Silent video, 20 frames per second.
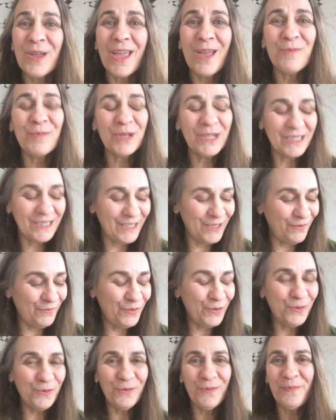Okay, I'm going to leave
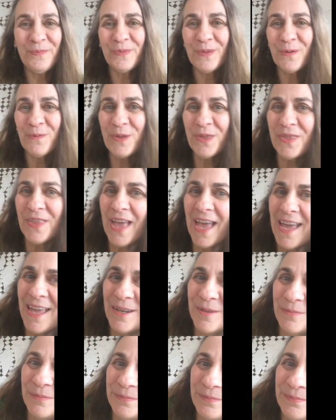you with
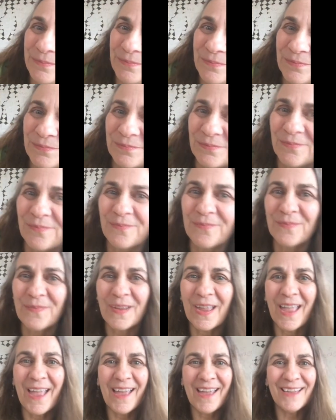that.
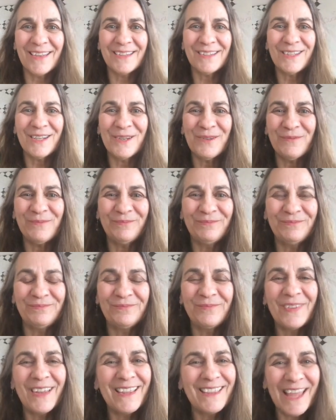And um,
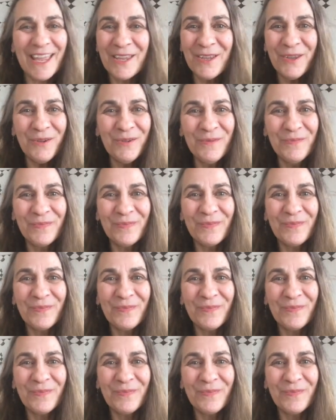thank you.